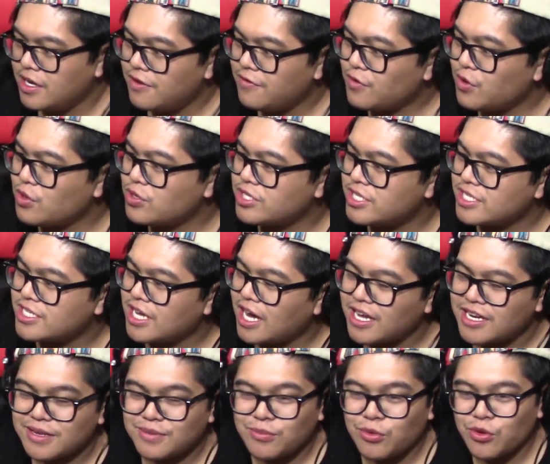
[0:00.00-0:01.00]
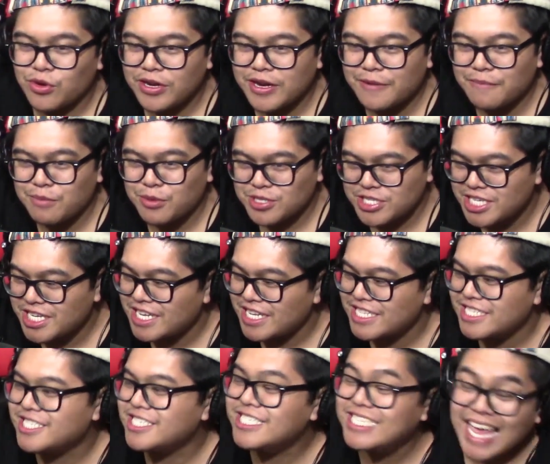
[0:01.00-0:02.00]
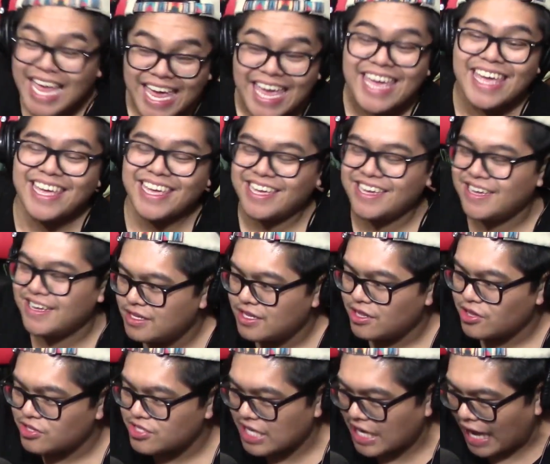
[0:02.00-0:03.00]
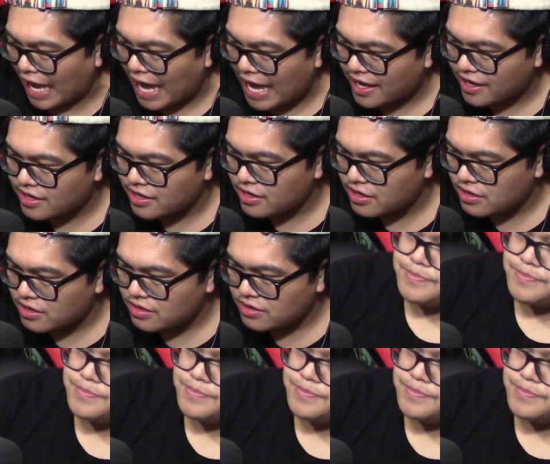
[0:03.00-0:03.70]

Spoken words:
Of course she's gotten more nimble. She can see. It looks like egg.